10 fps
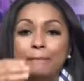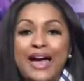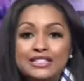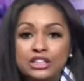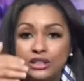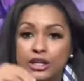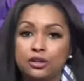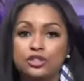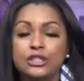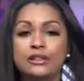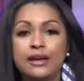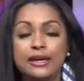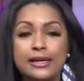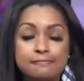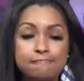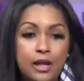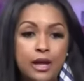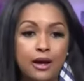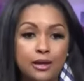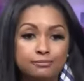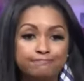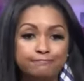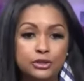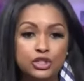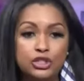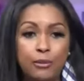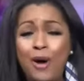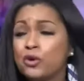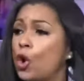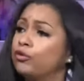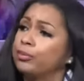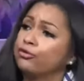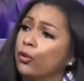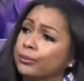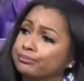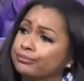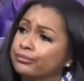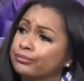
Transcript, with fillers: a masculine energy that can um, just almost overperform. And